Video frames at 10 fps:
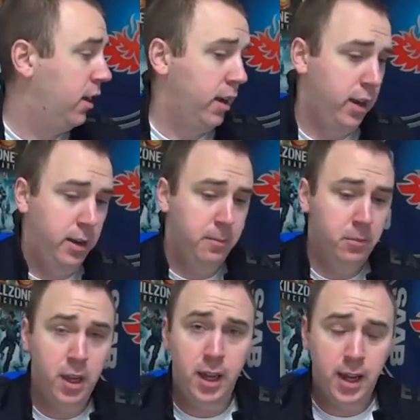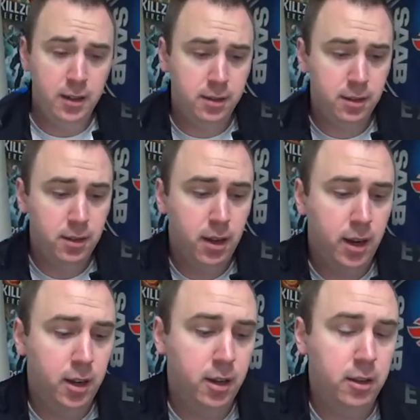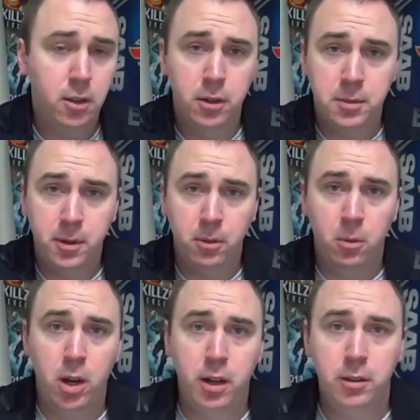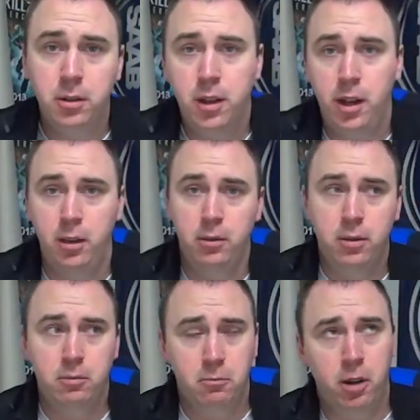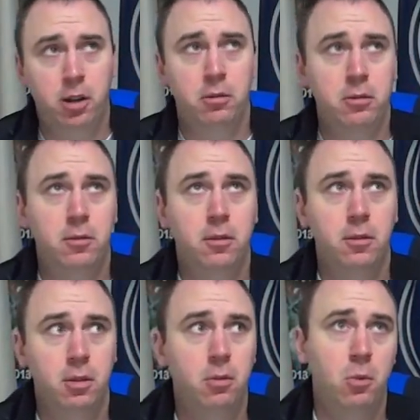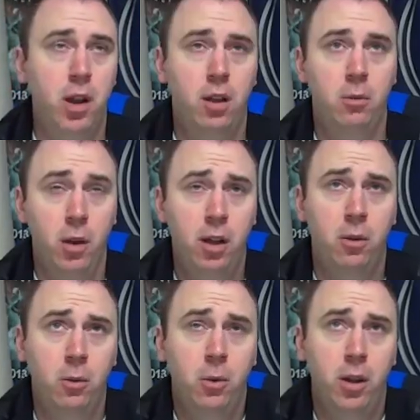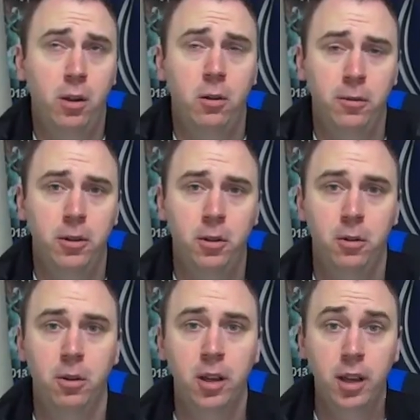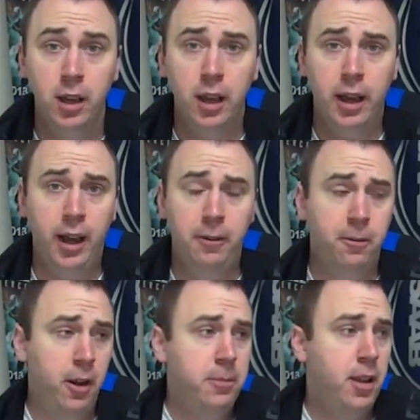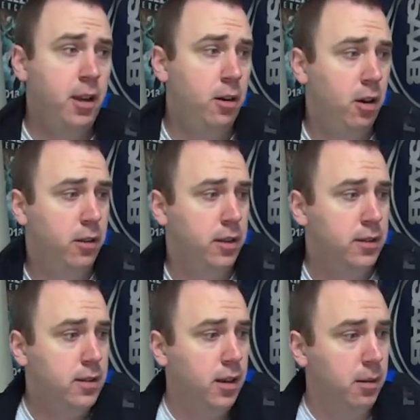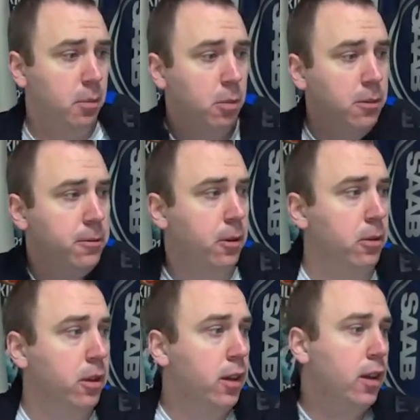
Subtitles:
Hey guys, I know it's been a while, and well overdue for an update here on this mobile phone